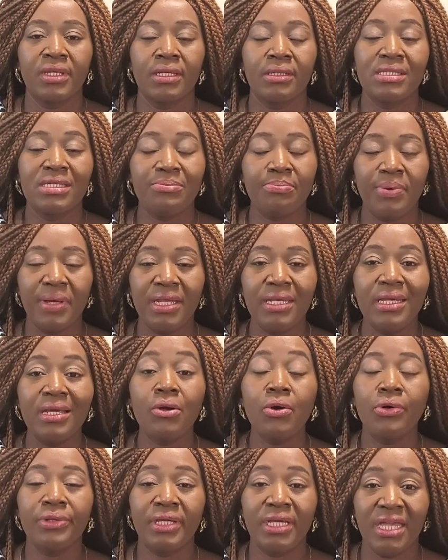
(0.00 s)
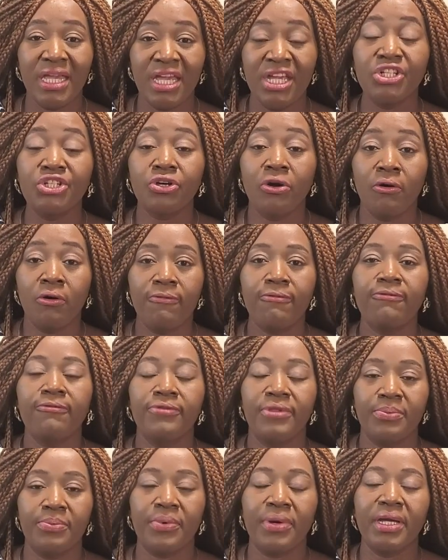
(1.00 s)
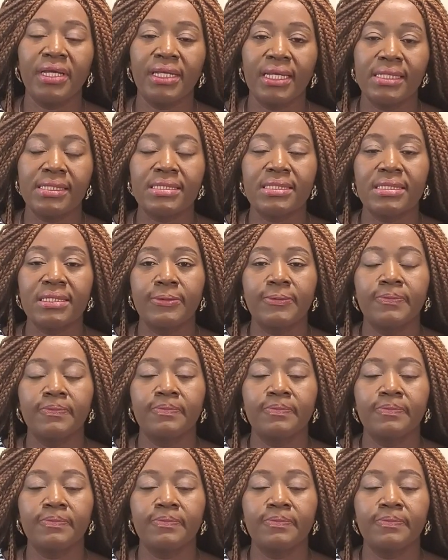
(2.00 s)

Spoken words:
Depending on the age of the pregnancy.